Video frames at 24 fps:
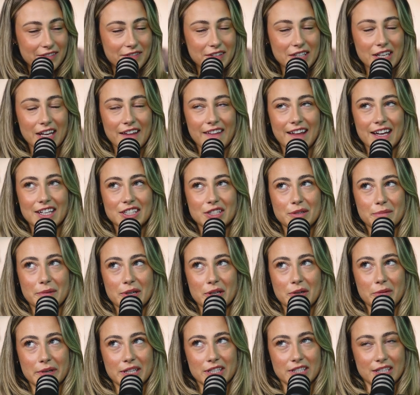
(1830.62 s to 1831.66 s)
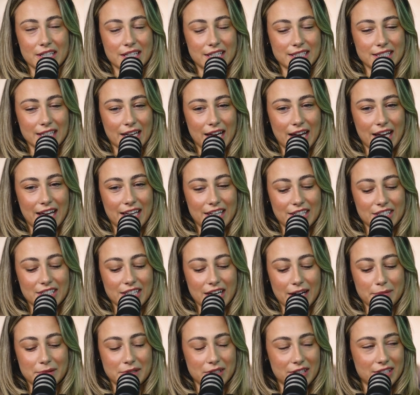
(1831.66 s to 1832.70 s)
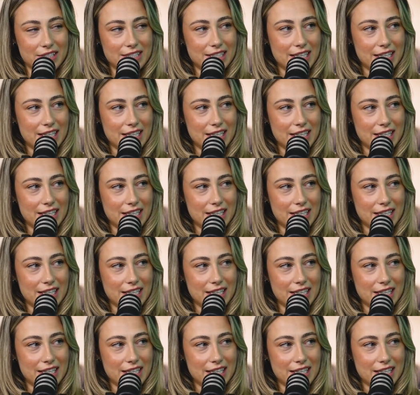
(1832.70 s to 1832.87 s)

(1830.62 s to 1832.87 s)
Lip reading: I feel like that should be your mission each episode to